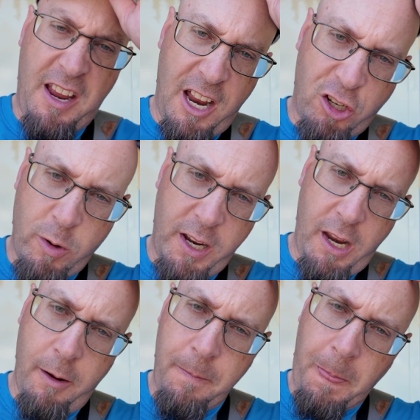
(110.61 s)
get
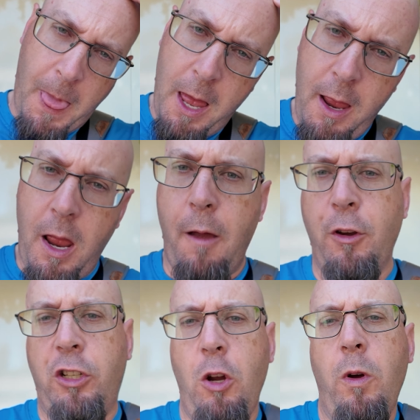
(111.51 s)
tricky if
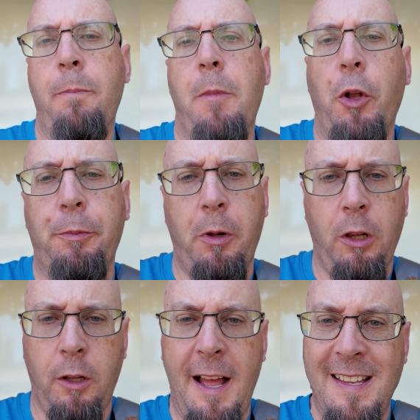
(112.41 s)
you shoot with
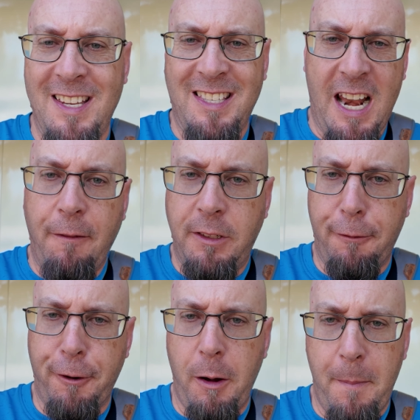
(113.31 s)
multiple lenses that have
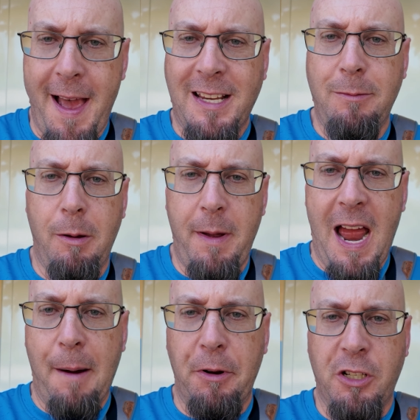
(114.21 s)
different maximum
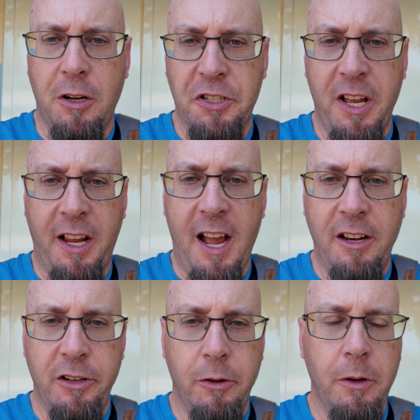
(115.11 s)
apertures like
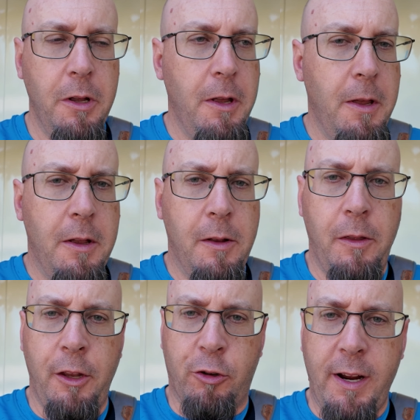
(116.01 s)
I do.
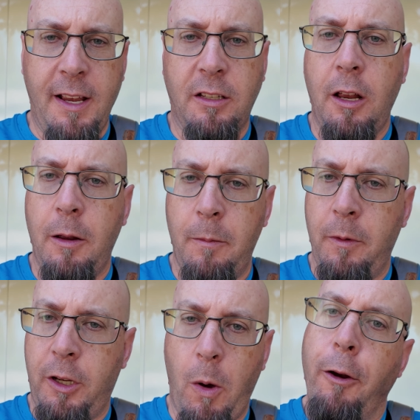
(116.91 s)
The trick is,
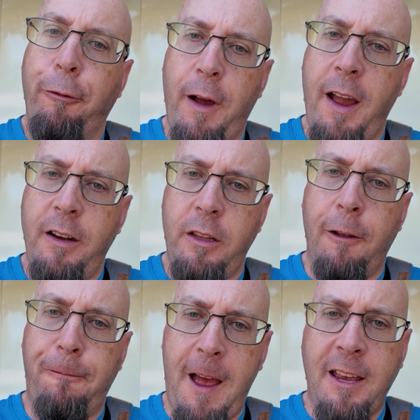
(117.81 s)
go and find
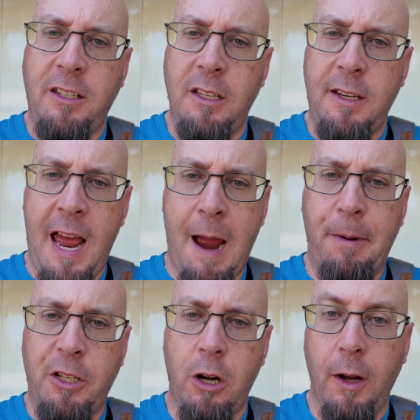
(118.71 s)
the fastest
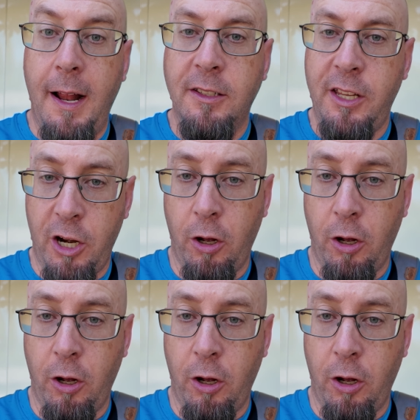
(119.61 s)
aperture lens that